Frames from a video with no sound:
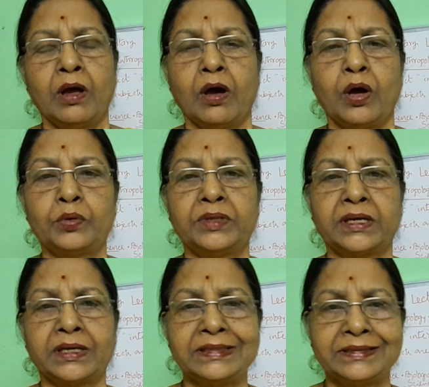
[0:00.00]
how the
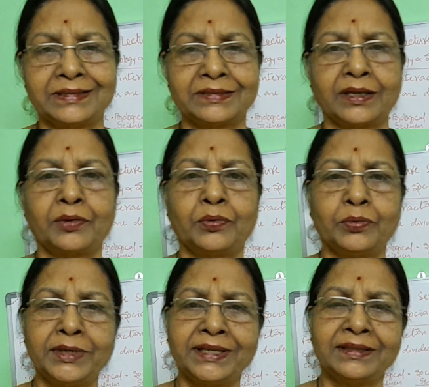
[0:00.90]
cultures are
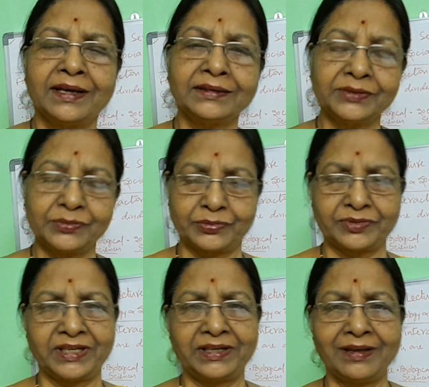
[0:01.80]
ruling the
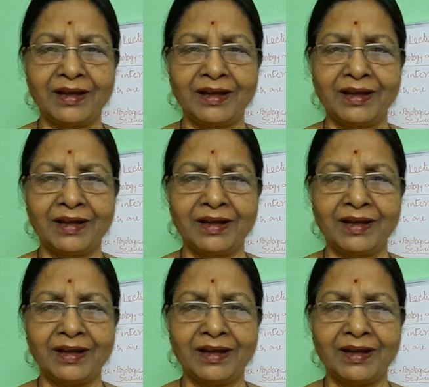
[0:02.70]
society,